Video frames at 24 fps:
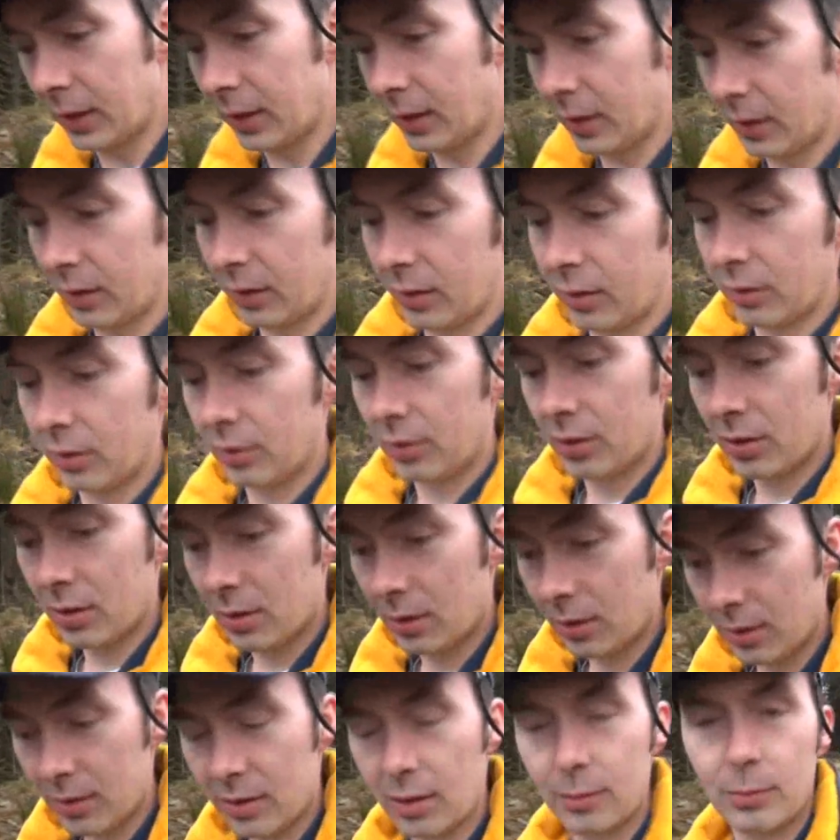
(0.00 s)
Uh, you know,
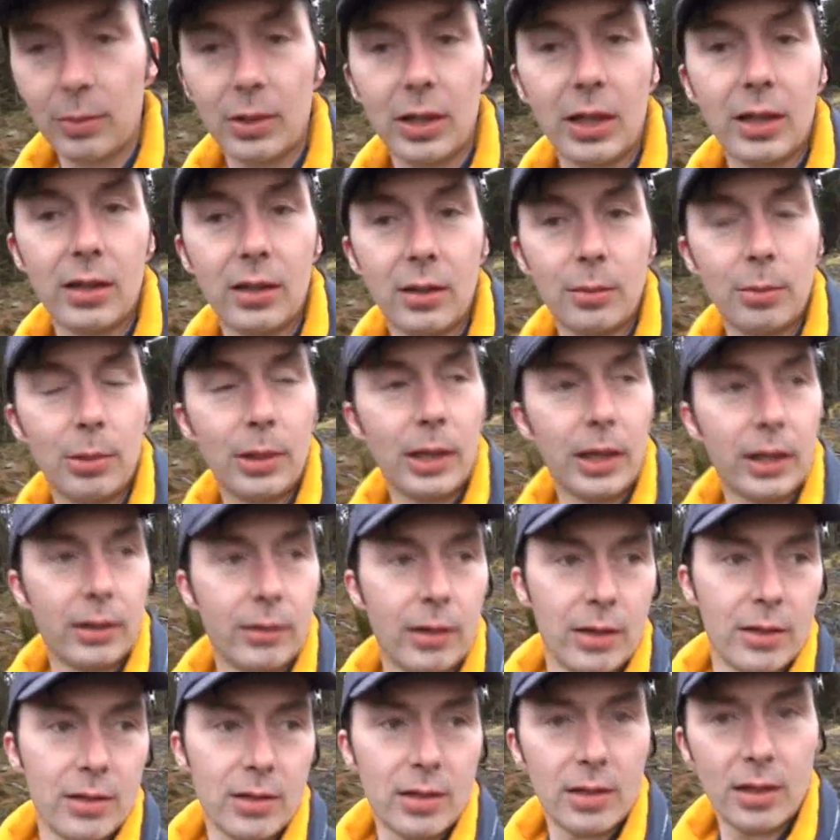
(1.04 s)
just like some kid in a
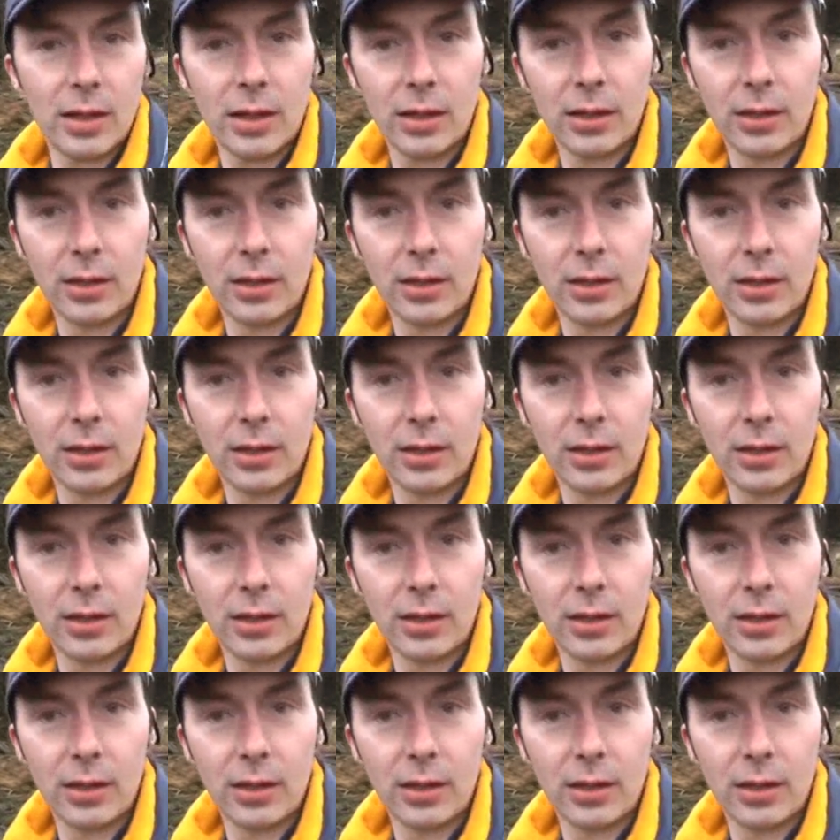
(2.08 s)
playground